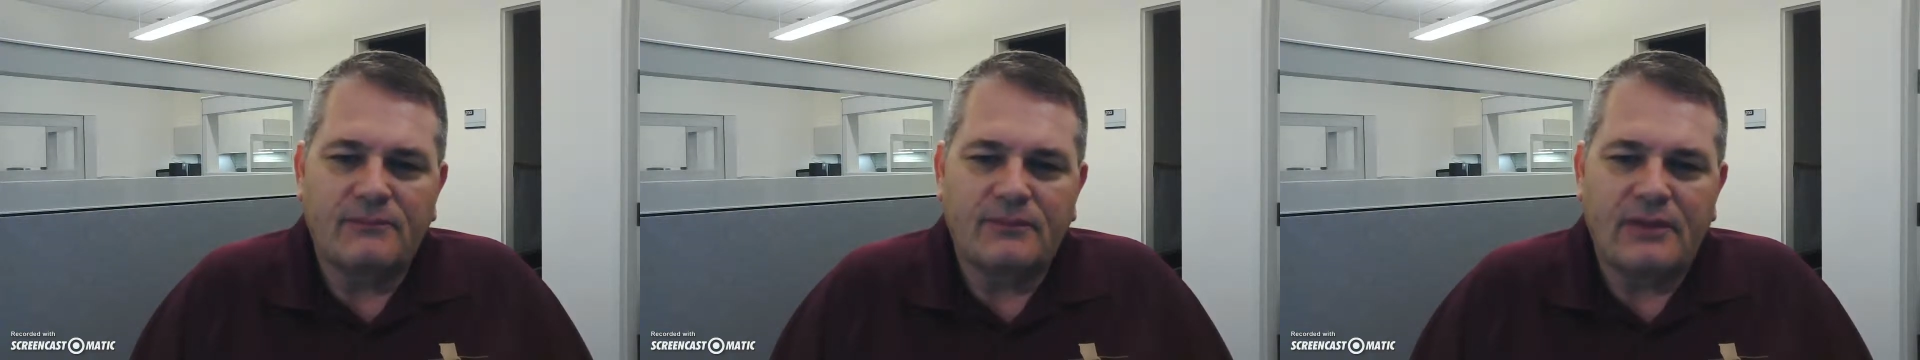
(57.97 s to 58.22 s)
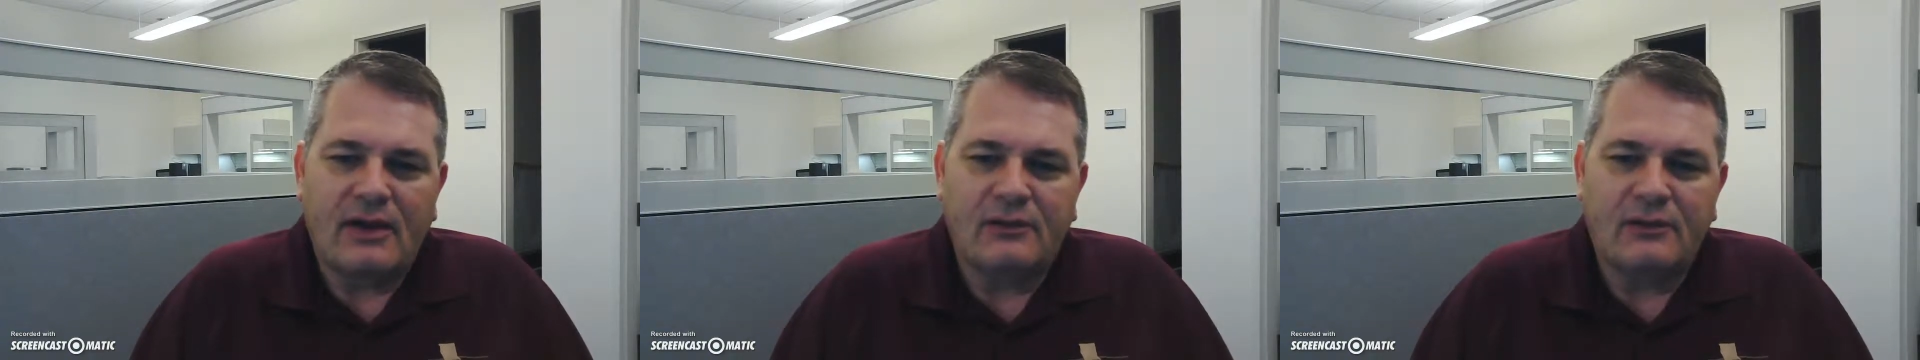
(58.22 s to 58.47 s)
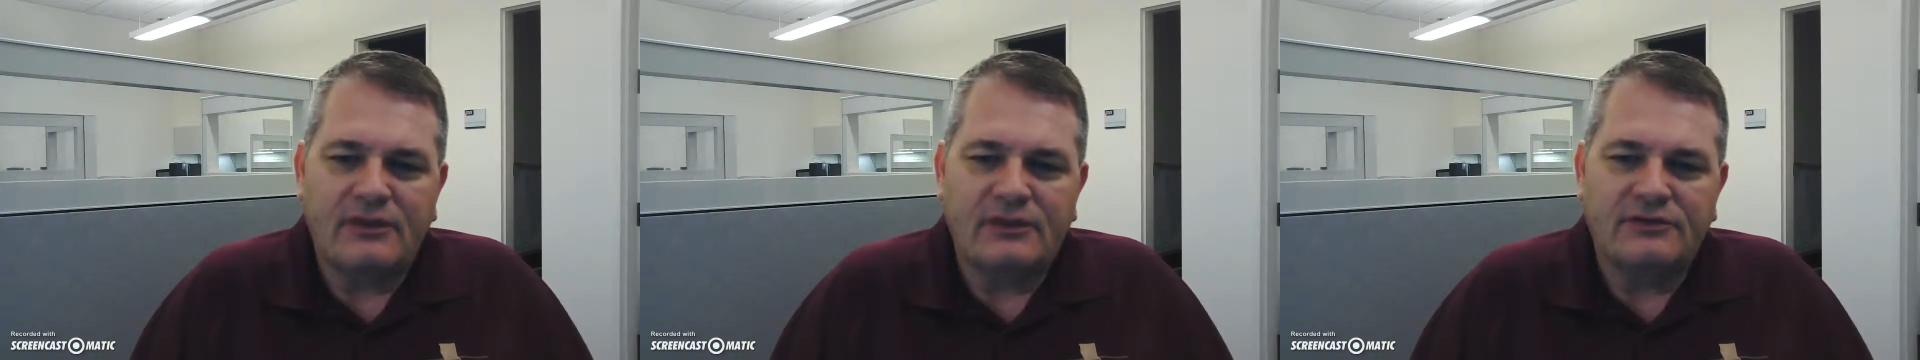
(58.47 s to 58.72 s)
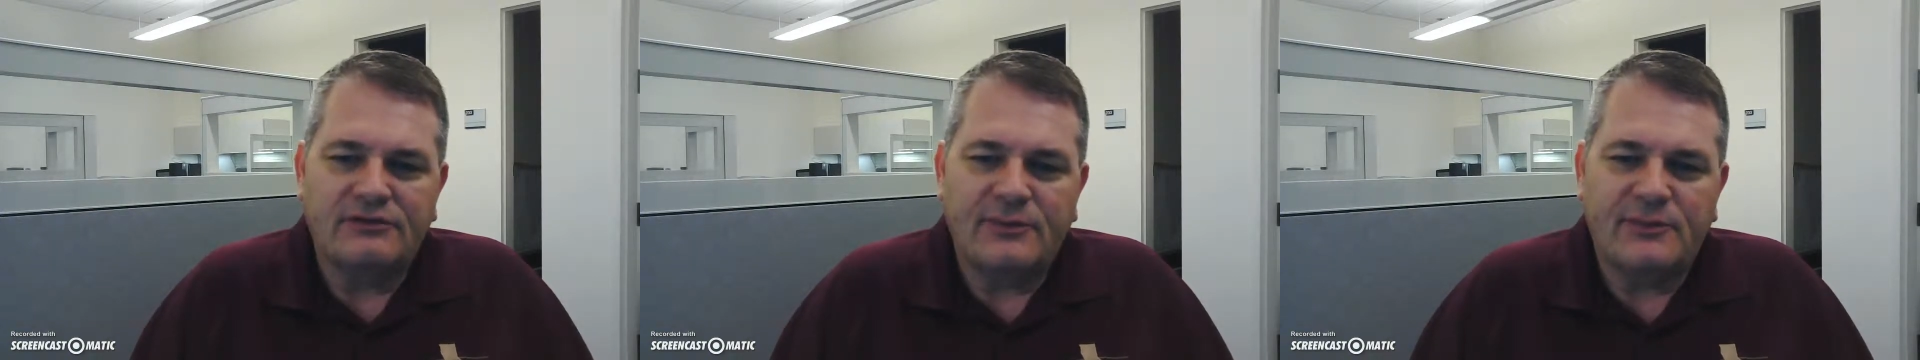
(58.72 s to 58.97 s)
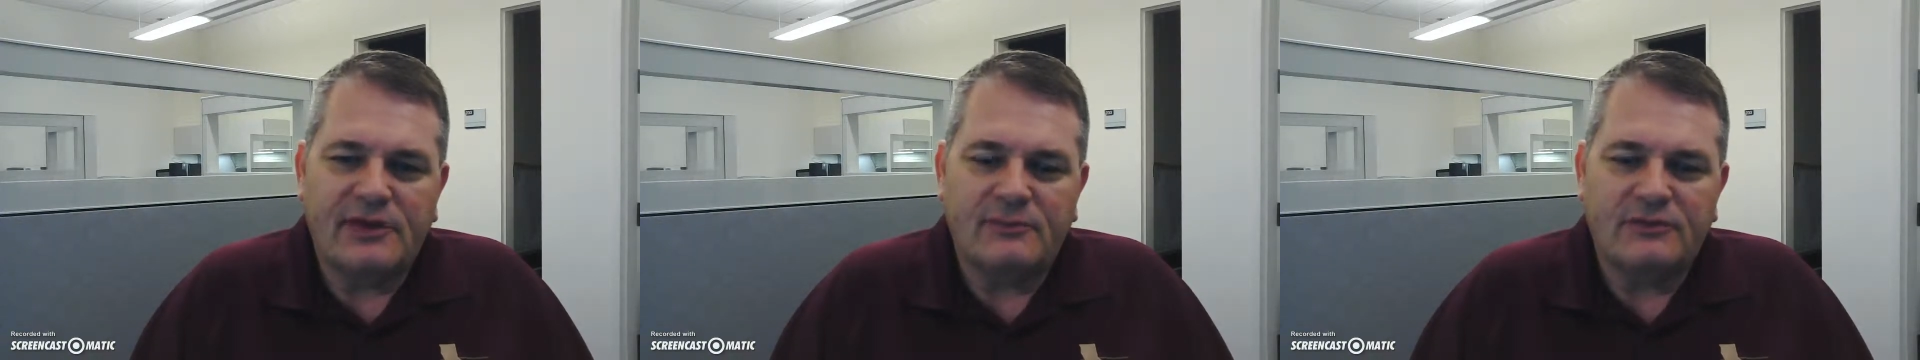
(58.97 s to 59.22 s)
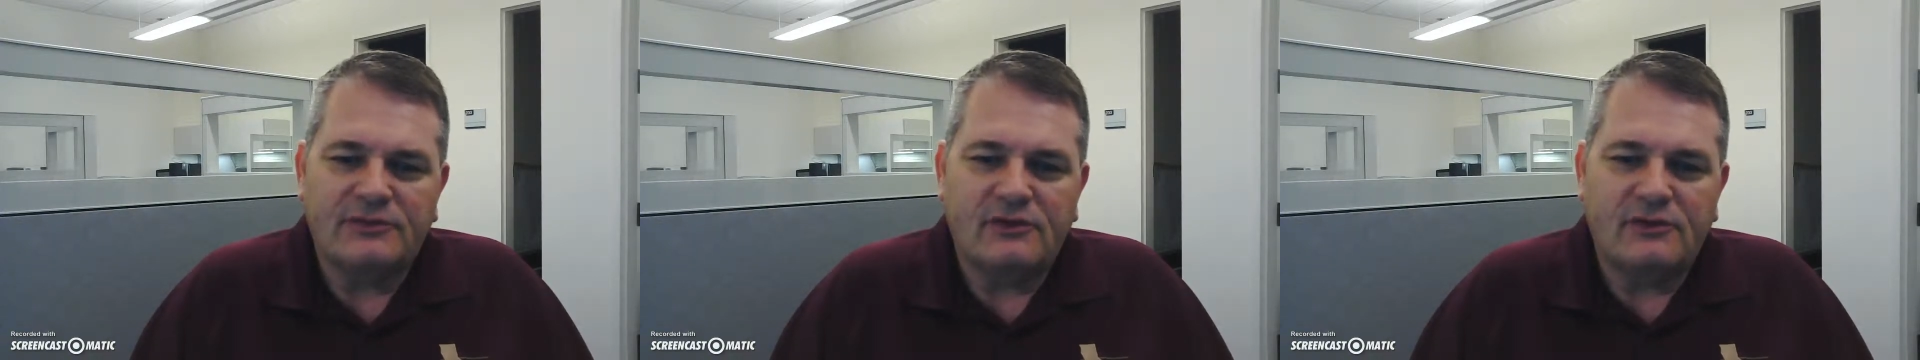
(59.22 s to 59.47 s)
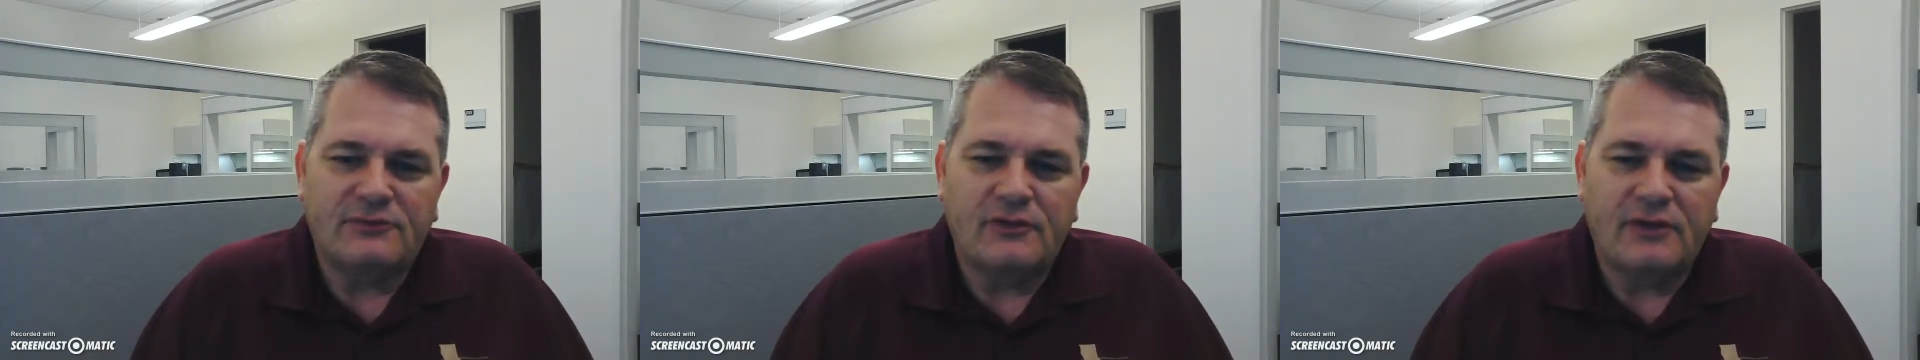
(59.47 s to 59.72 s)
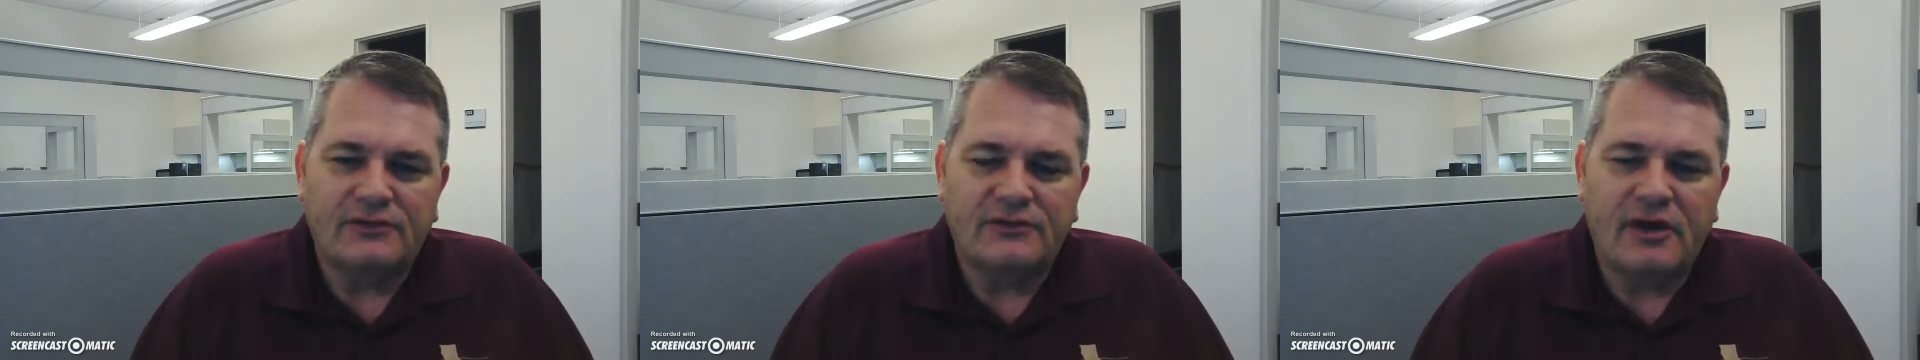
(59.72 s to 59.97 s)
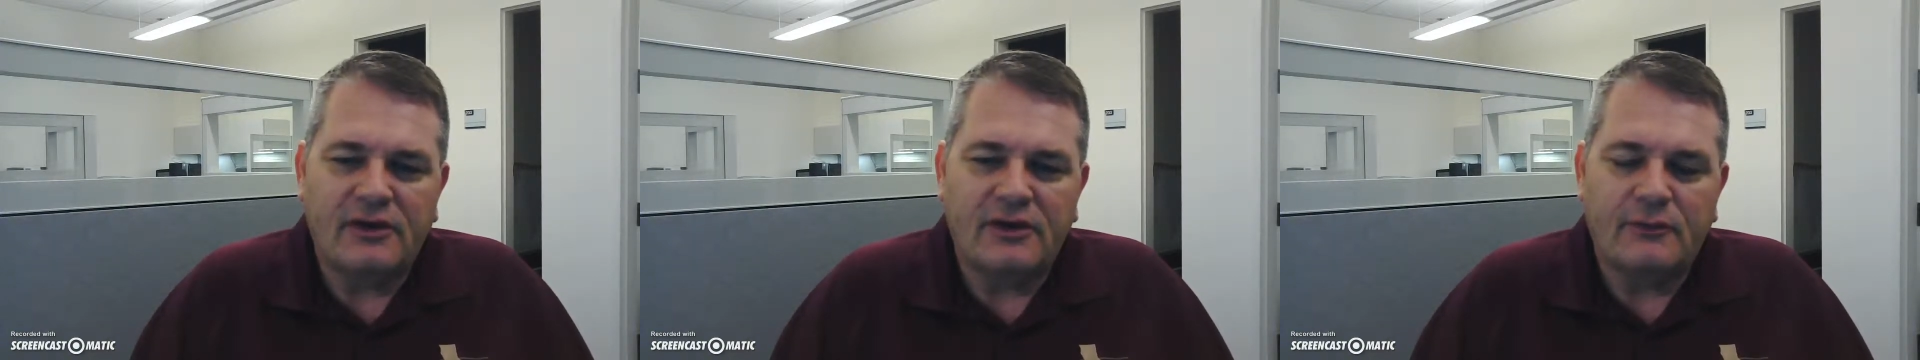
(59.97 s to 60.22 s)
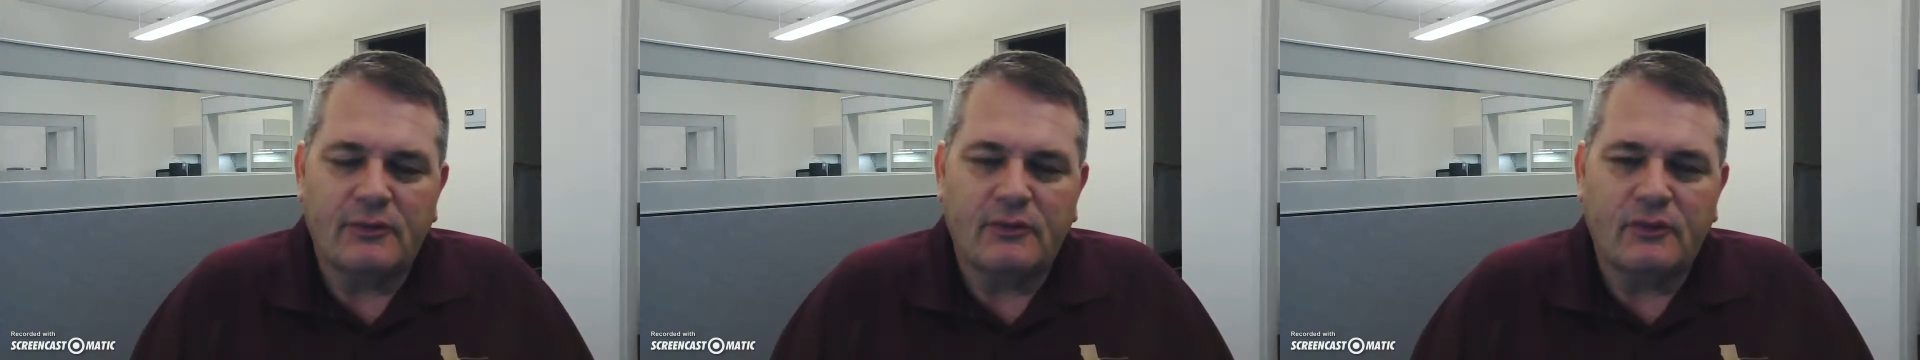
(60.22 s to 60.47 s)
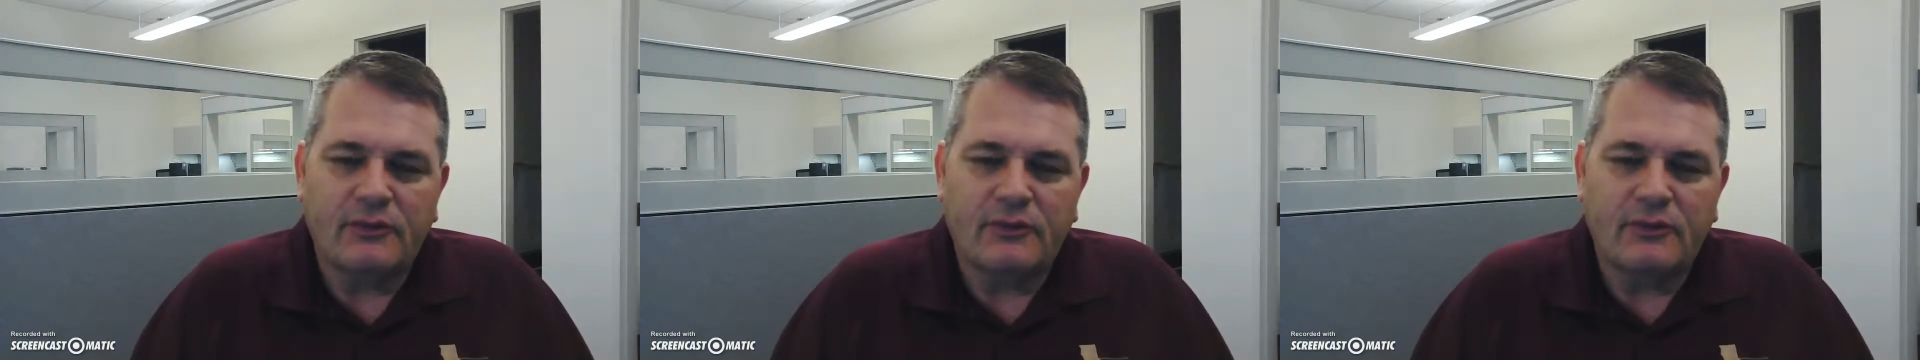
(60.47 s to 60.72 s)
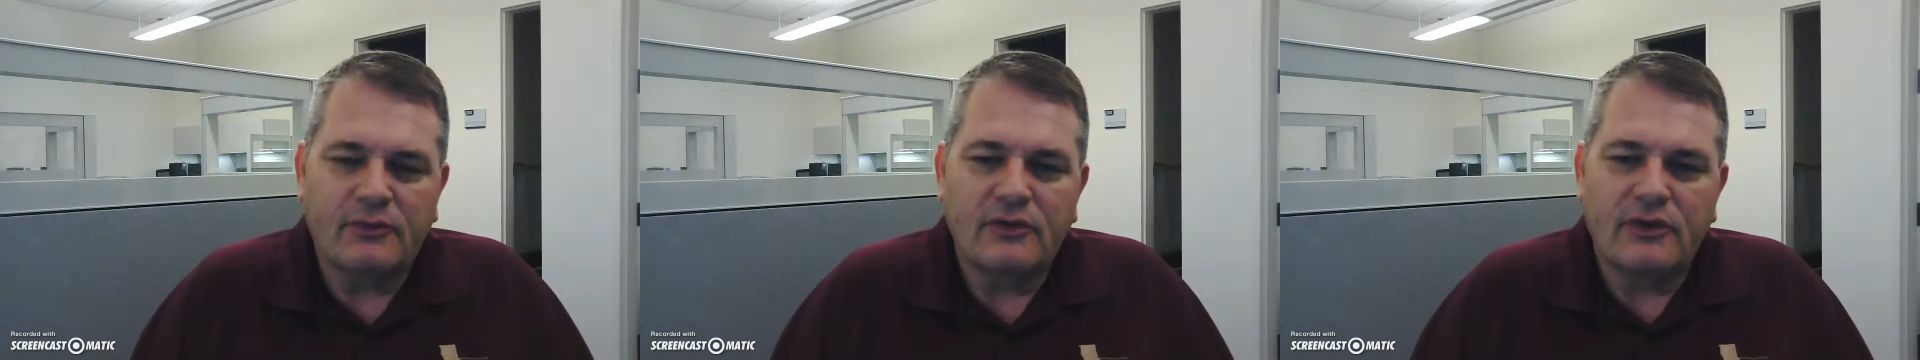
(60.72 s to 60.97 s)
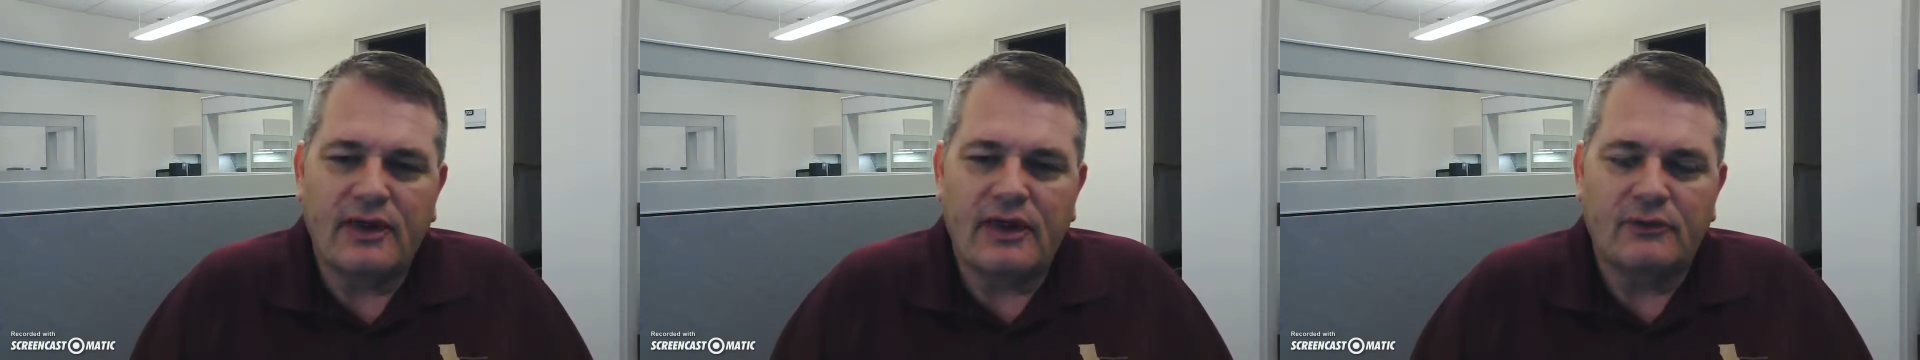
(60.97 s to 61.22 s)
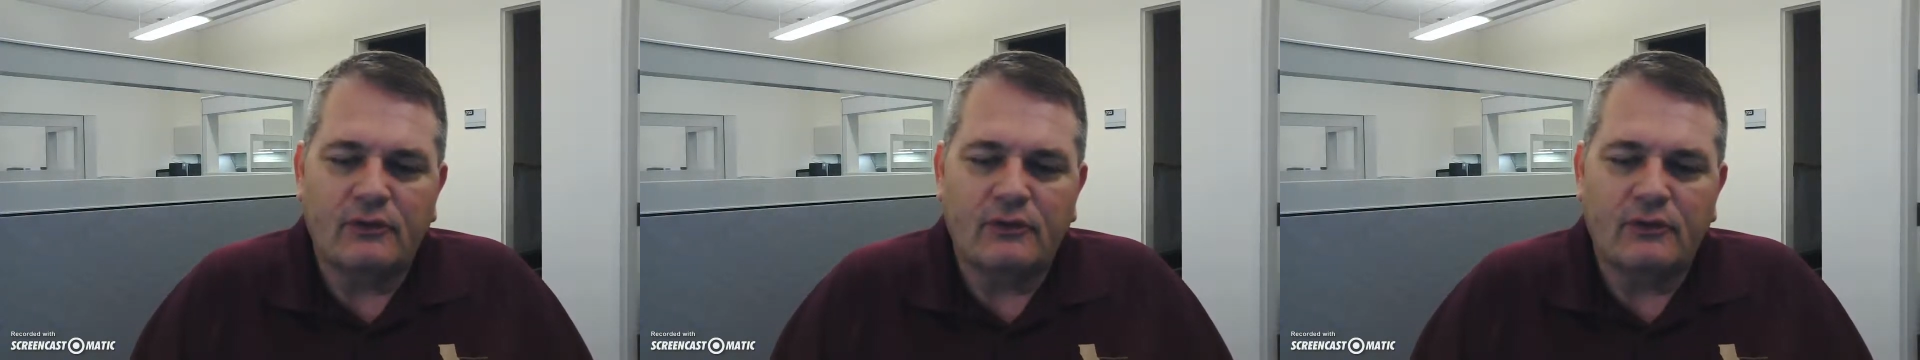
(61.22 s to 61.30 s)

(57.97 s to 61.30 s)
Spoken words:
Nowadays, just about every cell phone has an audio recorder and